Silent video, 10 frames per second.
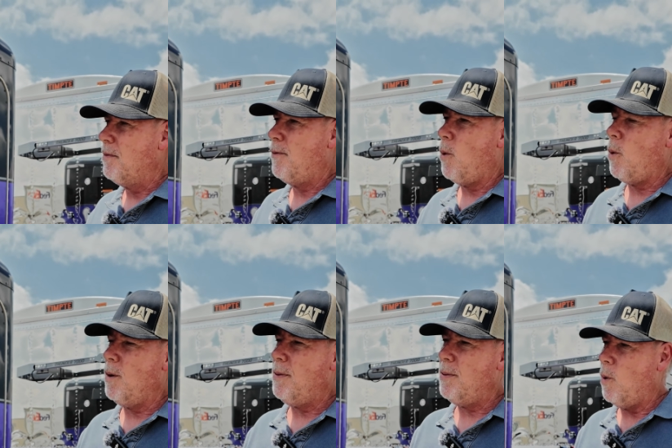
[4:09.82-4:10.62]
the
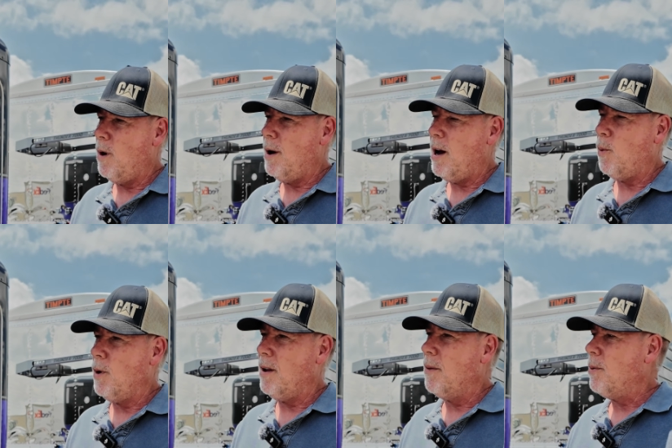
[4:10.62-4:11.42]
4th one I
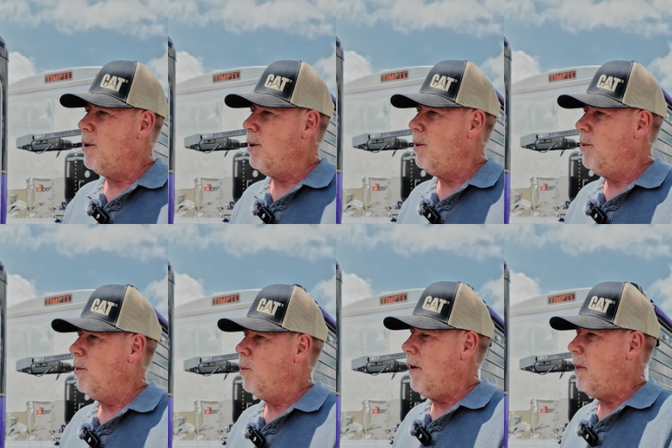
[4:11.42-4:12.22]
went
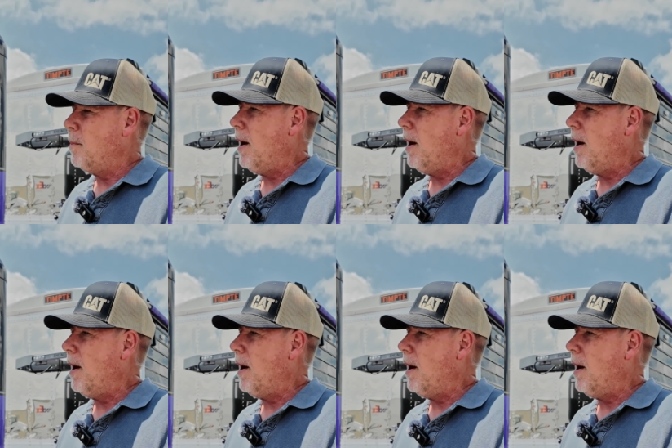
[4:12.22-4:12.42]
through with the